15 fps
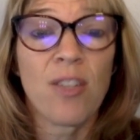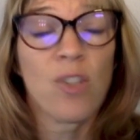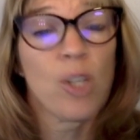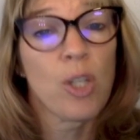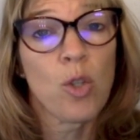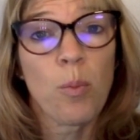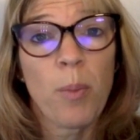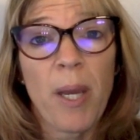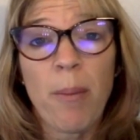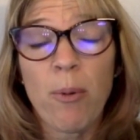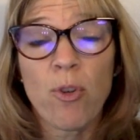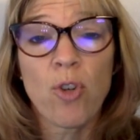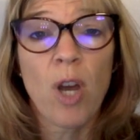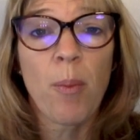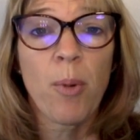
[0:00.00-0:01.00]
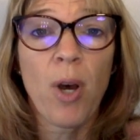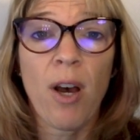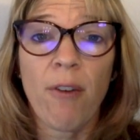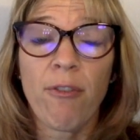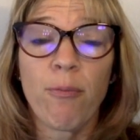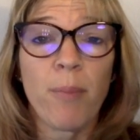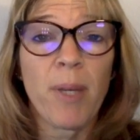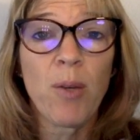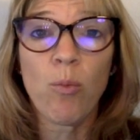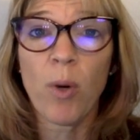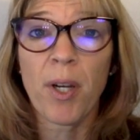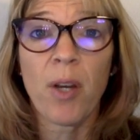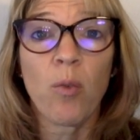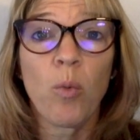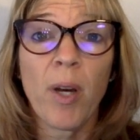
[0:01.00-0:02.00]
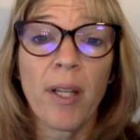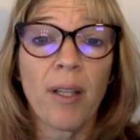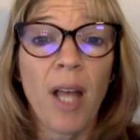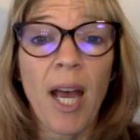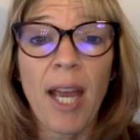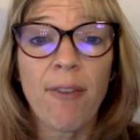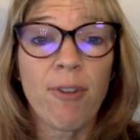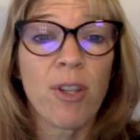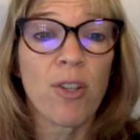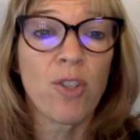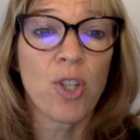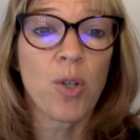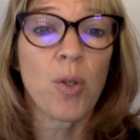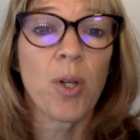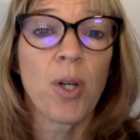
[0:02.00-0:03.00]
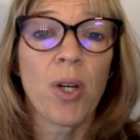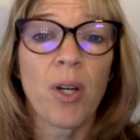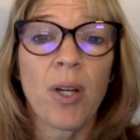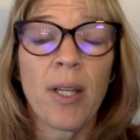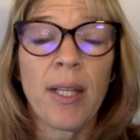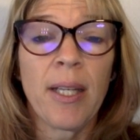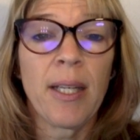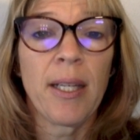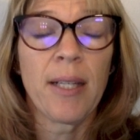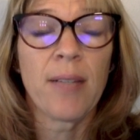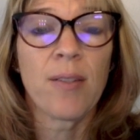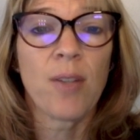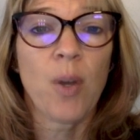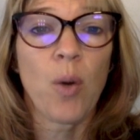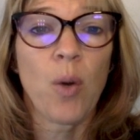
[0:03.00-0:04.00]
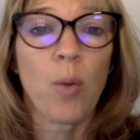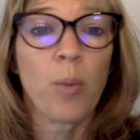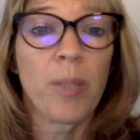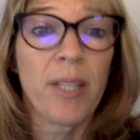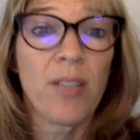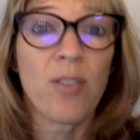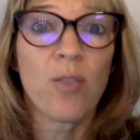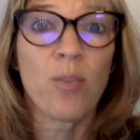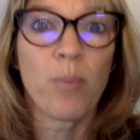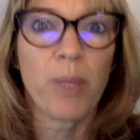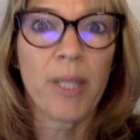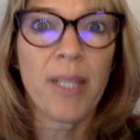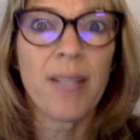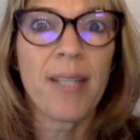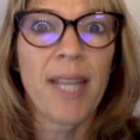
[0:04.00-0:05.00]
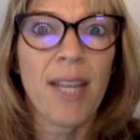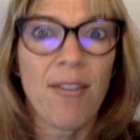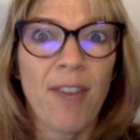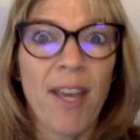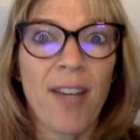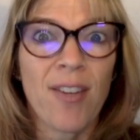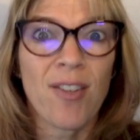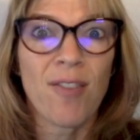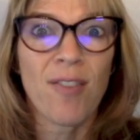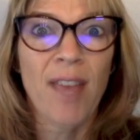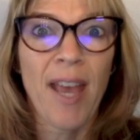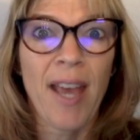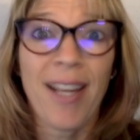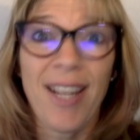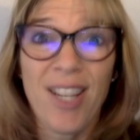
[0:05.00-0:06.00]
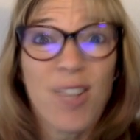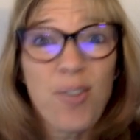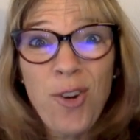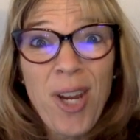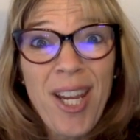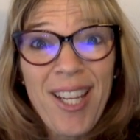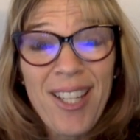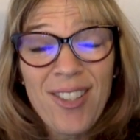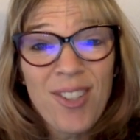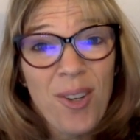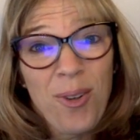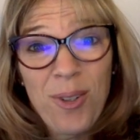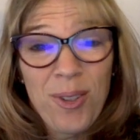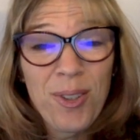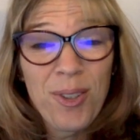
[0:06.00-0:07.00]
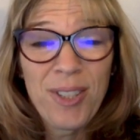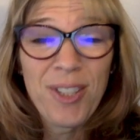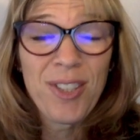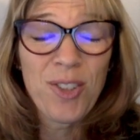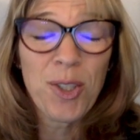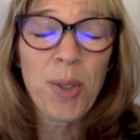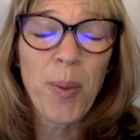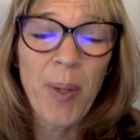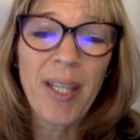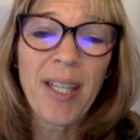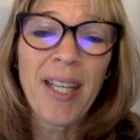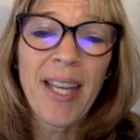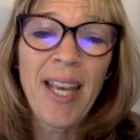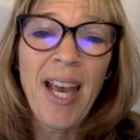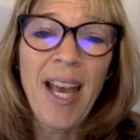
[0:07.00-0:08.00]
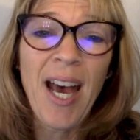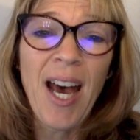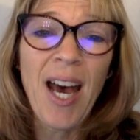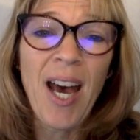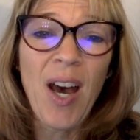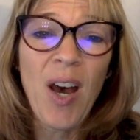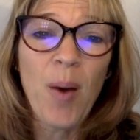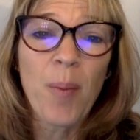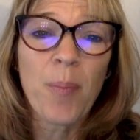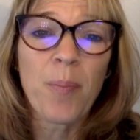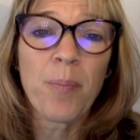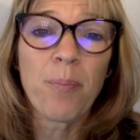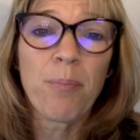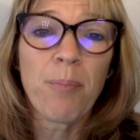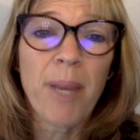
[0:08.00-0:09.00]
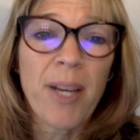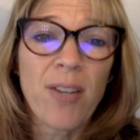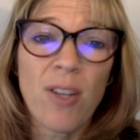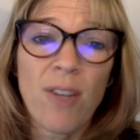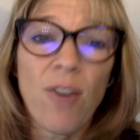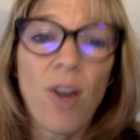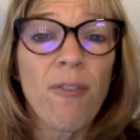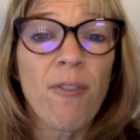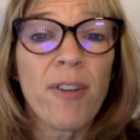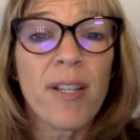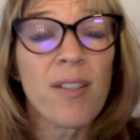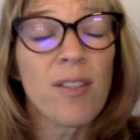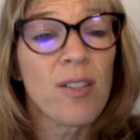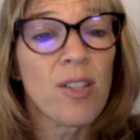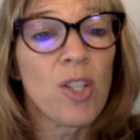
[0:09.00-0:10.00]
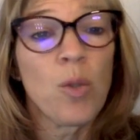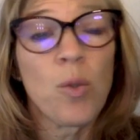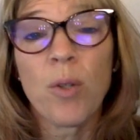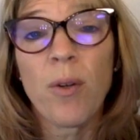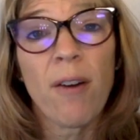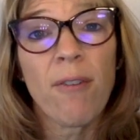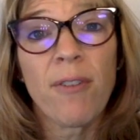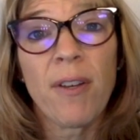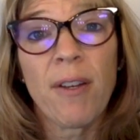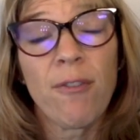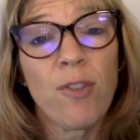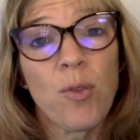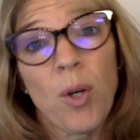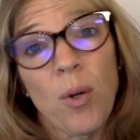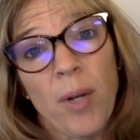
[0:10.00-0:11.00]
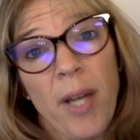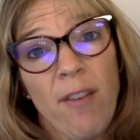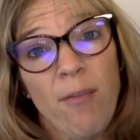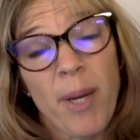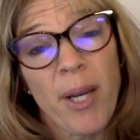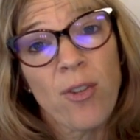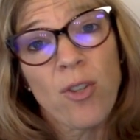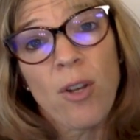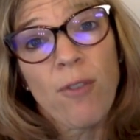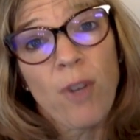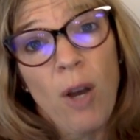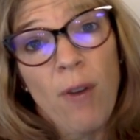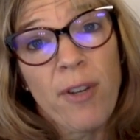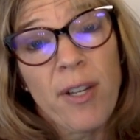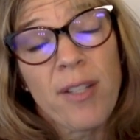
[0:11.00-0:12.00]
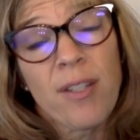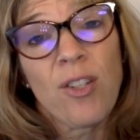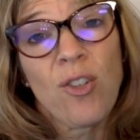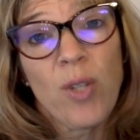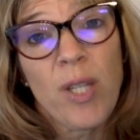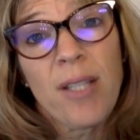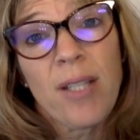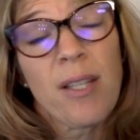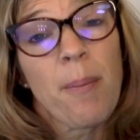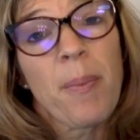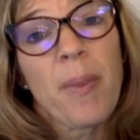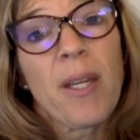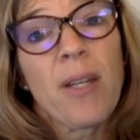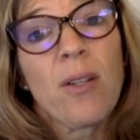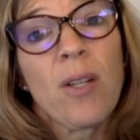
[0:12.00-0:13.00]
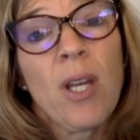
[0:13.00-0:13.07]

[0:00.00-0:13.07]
You can do paper drop-off, meet one-on-one live with a tutor. So please take advantage of that, and it's free, so you should do it. Microsoft Office, you do have, if you don't have Microsoft Office and you need something,